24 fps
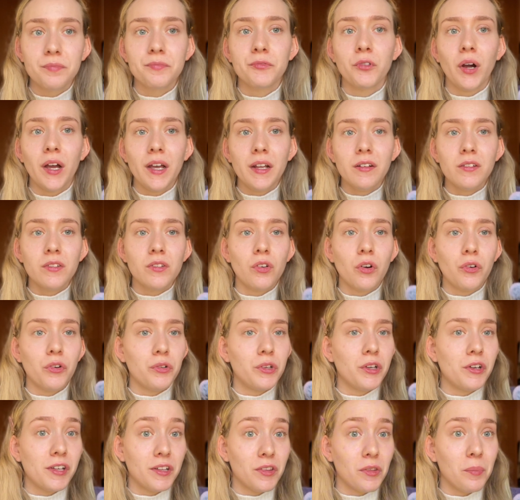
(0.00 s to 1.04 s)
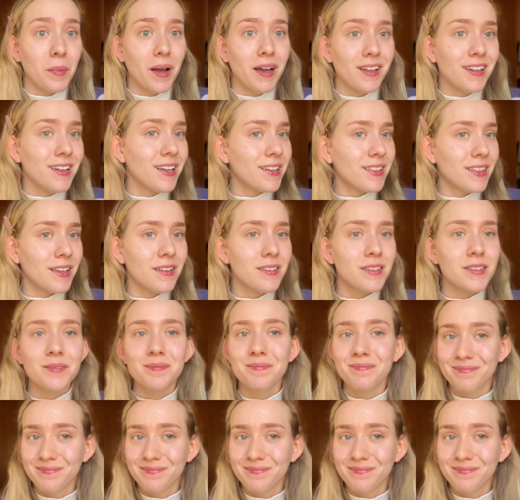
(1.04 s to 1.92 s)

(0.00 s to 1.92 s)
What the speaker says: right? So you can smile like this.